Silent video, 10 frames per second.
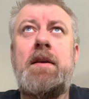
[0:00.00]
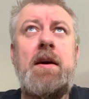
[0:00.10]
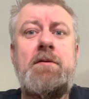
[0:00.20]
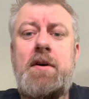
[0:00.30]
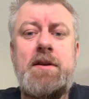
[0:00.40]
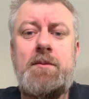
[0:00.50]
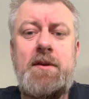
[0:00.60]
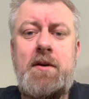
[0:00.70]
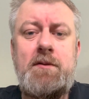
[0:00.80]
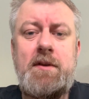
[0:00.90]
now find
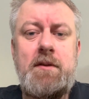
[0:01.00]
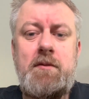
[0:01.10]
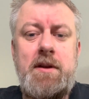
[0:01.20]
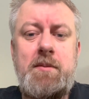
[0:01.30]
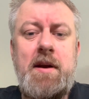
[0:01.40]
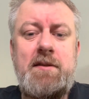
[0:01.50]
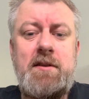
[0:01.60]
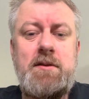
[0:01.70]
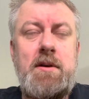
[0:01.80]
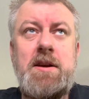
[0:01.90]
themselves in a really bad
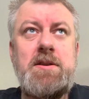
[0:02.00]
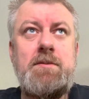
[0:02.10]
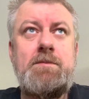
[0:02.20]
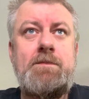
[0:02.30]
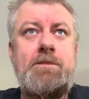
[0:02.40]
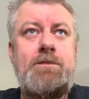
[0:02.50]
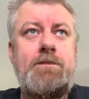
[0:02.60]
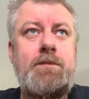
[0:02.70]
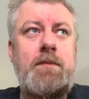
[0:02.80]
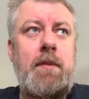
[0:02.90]
situation.
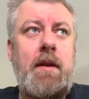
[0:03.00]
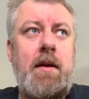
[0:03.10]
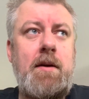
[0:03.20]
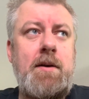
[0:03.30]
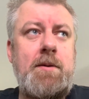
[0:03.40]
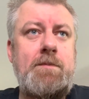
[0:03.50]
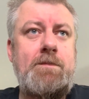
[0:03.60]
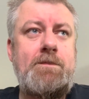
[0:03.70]
In